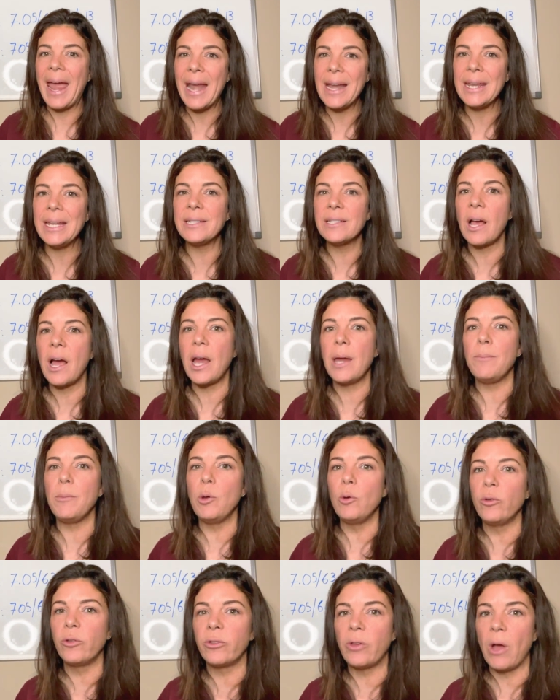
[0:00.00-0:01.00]
anytime
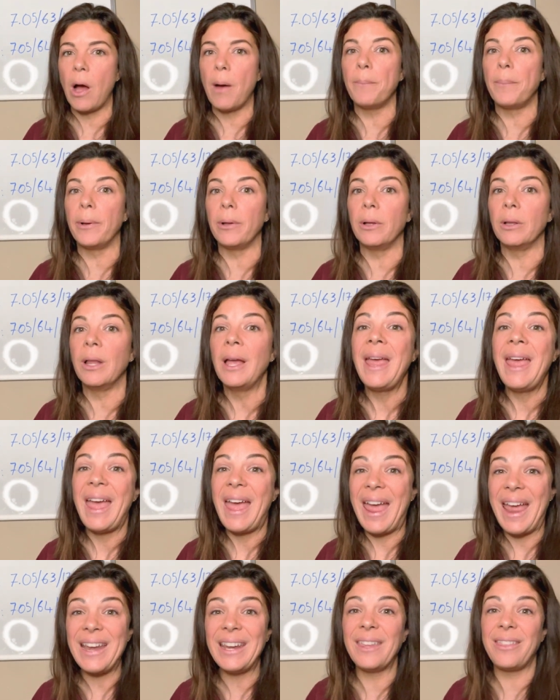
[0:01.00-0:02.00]
you sample
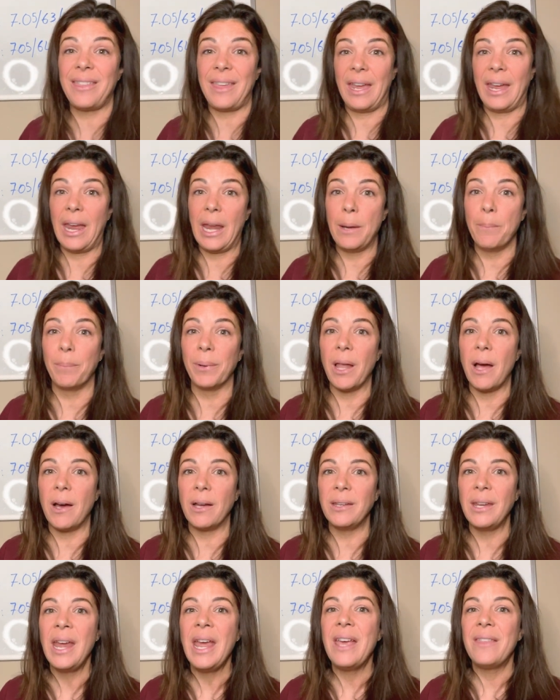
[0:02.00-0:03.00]
anything in
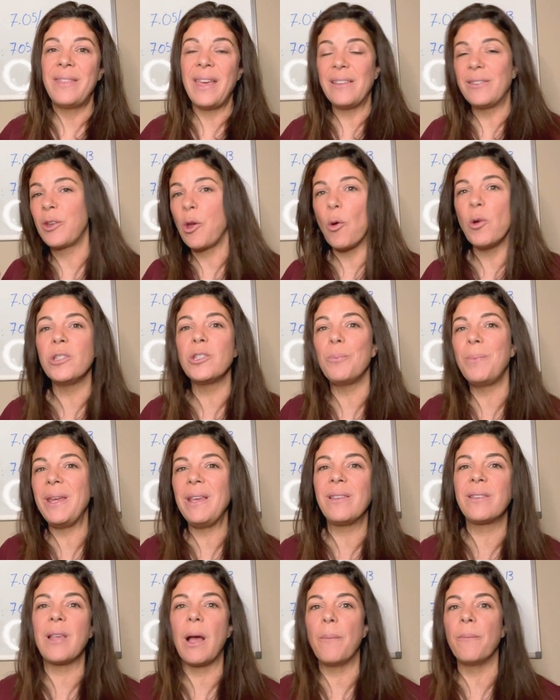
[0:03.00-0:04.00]
blood, there's going to
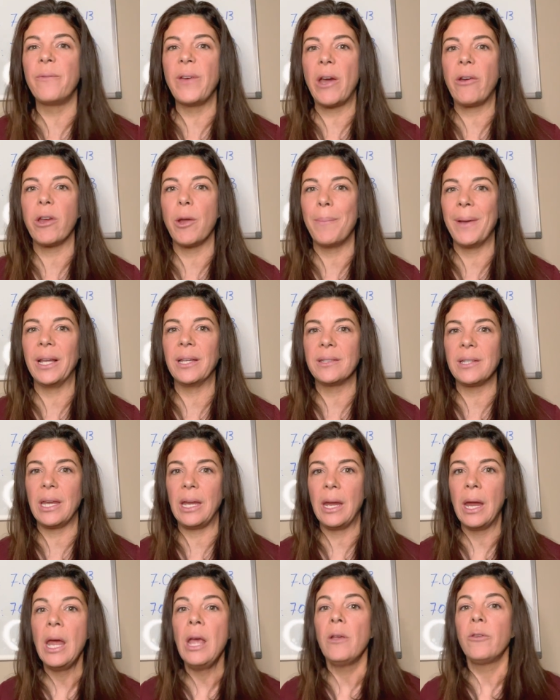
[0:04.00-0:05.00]
be some
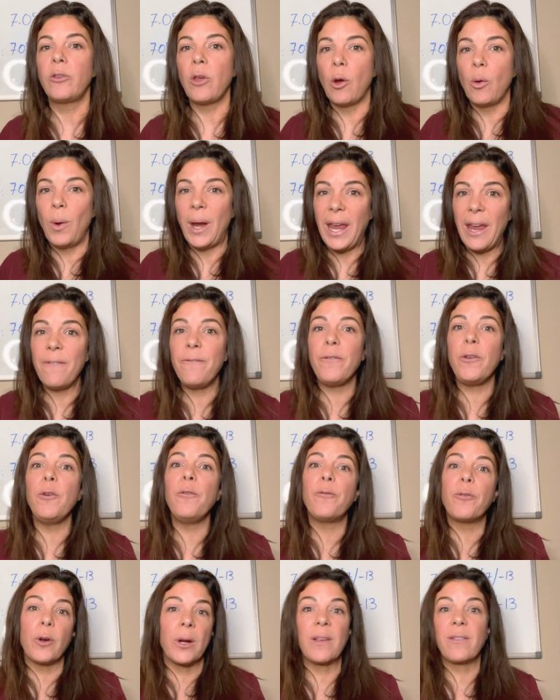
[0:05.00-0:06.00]
variability. So if
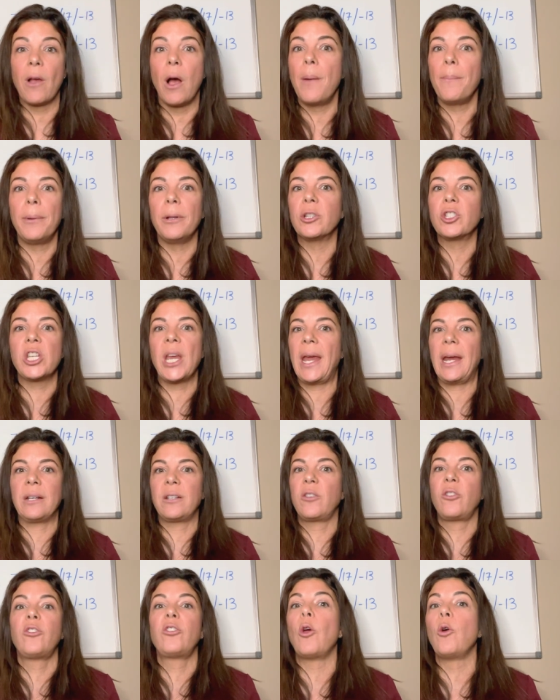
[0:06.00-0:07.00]
you, for example,
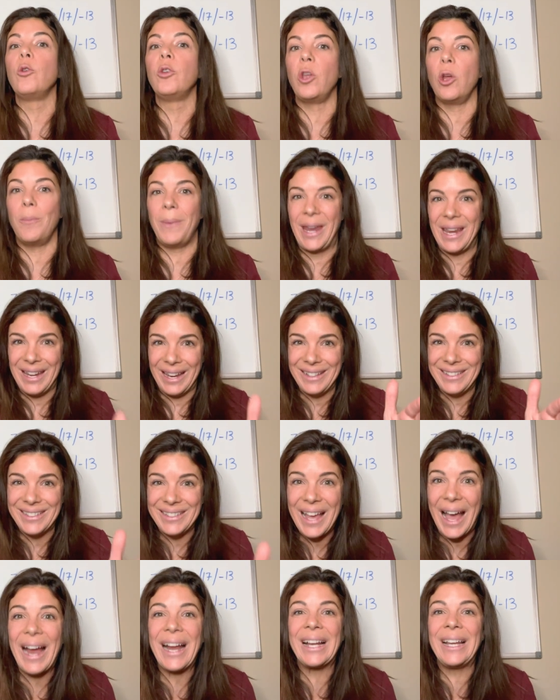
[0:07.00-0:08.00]
checked sodium in
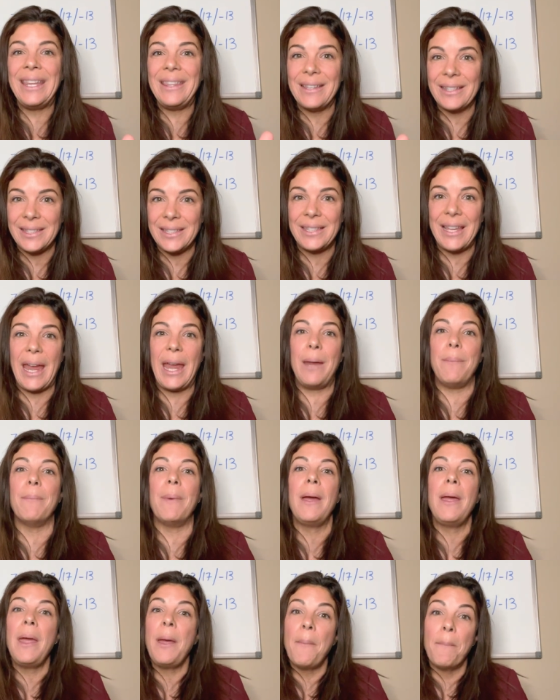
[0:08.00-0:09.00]
exactly the
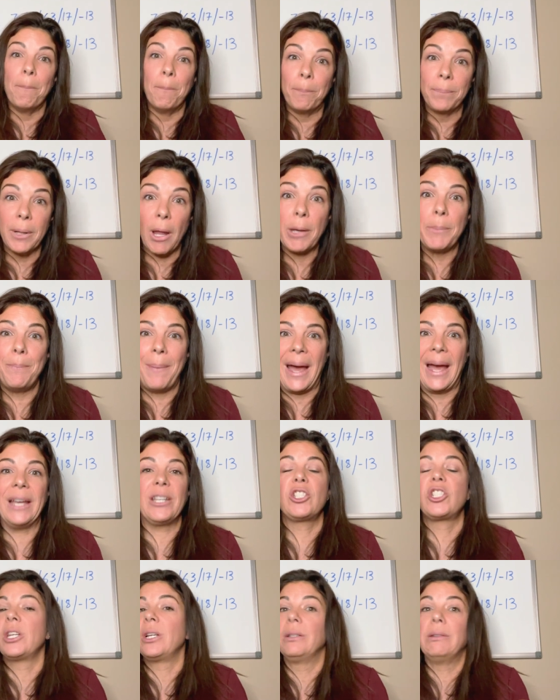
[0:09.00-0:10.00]
same blood
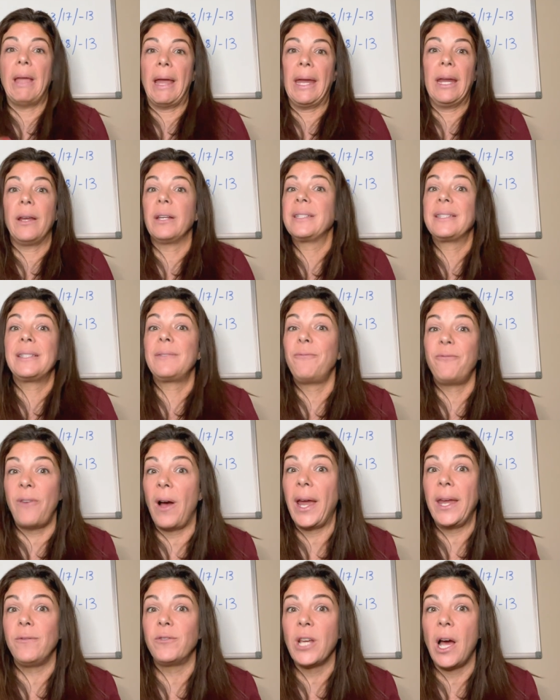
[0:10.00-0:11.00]
batch, like
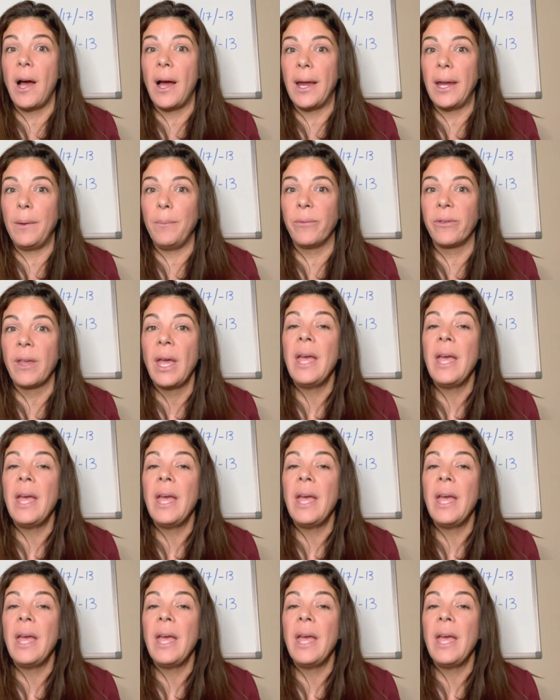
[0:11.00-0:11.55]
five times,